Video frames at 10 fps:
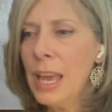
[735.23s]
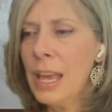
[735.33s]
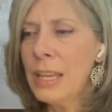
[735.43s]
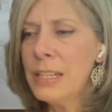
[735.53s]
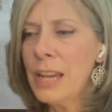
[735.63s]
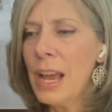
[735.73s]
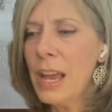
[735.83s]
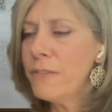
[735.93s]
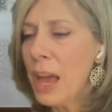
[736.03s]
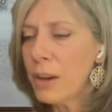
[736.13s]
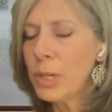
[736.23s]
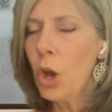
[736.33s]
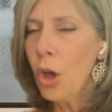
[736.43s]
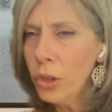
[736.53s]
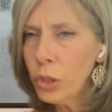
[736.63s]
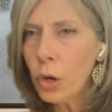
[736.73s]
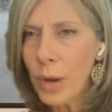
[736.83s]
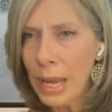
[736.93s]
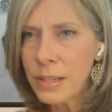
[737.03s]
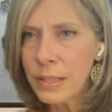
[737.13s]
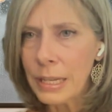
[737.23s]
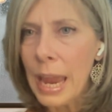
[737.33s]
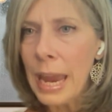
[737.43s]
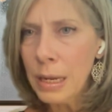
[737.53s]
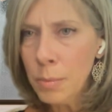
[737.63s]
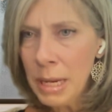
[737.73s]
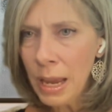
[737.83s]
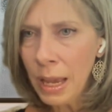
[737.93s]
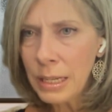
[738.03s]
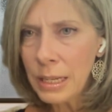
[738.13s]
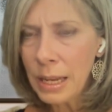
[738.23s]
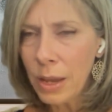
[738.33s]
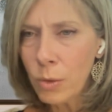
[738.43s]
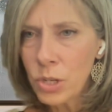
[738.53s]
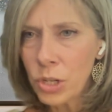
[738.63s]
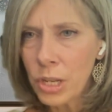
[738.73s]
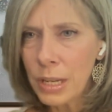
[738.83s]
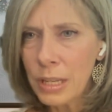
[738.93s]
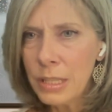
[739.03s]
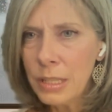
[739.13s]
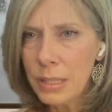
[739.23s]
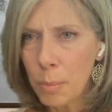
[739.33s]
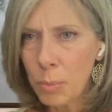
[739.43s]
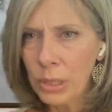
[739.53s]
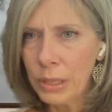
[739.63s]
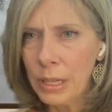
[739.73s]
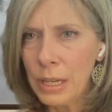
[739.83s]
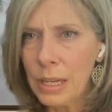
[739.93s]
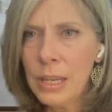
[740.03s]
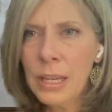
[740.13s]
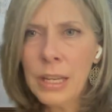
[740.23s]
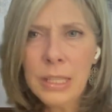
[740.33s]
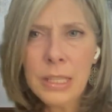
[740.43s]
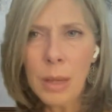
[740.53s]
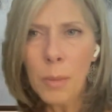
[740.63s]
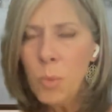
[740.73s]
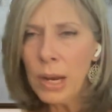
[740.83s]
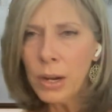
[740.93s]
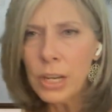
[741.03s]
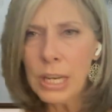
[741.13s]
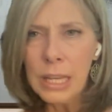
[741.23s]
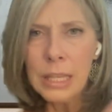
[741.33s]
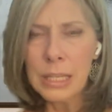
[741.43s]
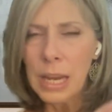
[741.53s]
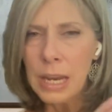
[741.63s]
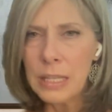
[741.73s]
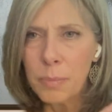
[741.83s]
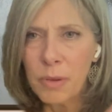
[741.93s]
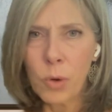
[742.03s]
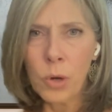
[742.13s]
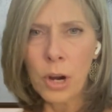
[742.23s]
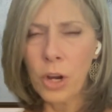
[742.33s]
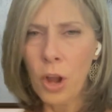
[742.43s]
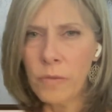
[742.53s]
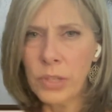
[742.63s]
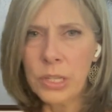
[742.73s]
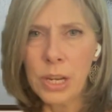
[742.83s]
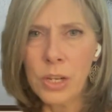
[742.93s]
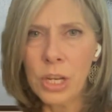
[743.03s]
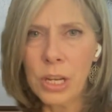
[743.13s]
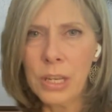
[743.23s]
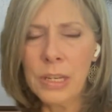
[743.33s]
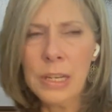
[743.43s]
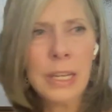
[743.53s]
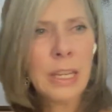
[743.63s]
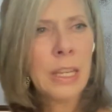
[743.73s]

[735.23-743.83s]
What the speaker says: And if I recall correctly, Amy had encountered it separately somewhere in the days before our conversation.